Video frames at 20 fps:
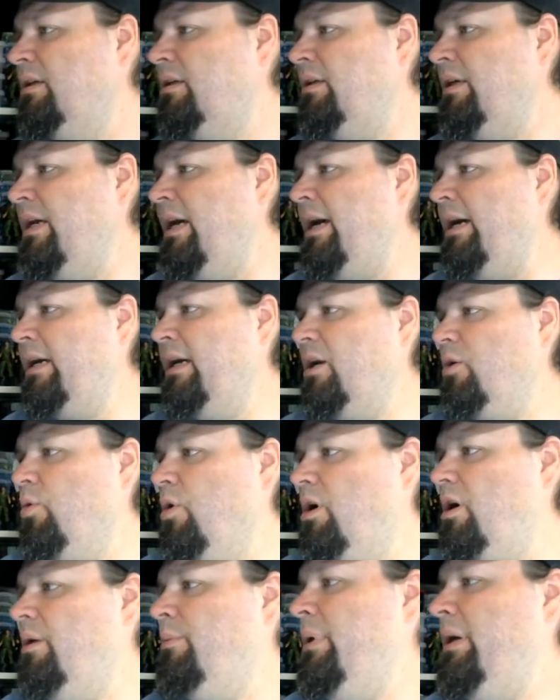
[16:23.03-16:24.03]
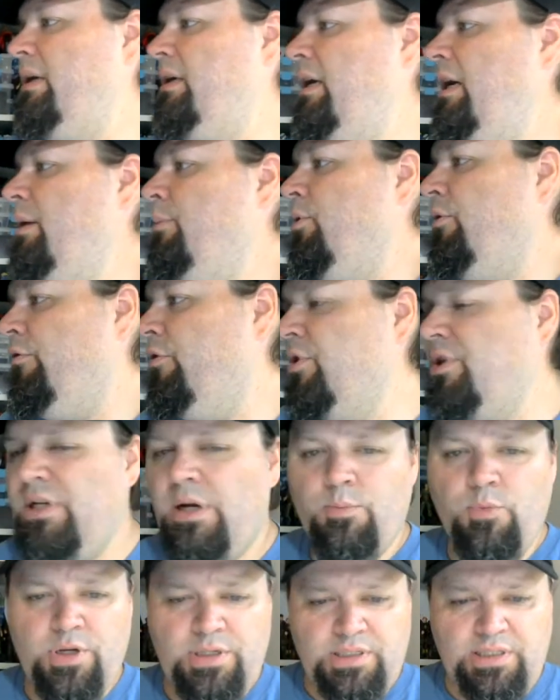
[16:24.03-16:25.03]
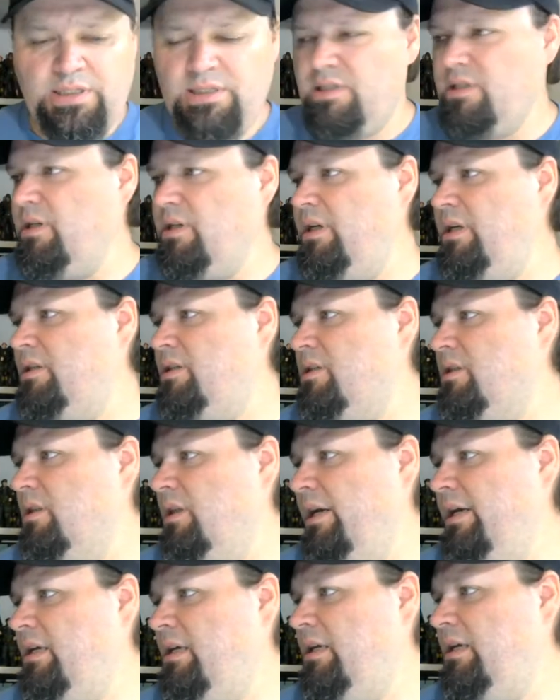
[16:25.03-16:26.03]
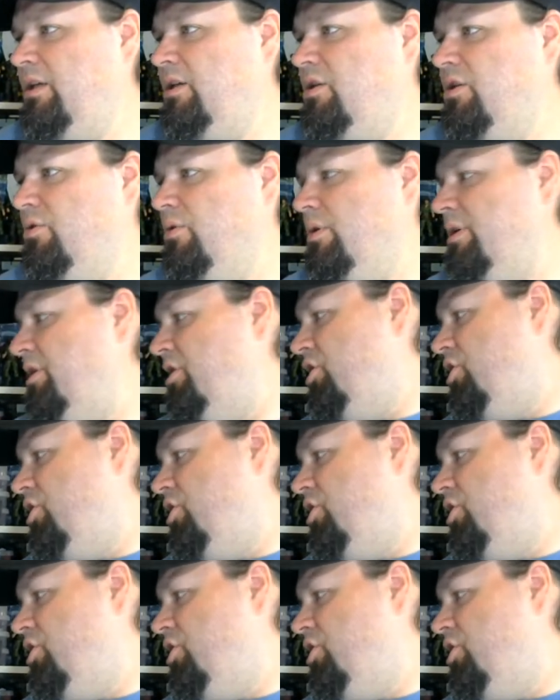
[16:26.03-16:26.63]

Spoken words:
Yeah, I got to work on my camera. For some reason, it's liking to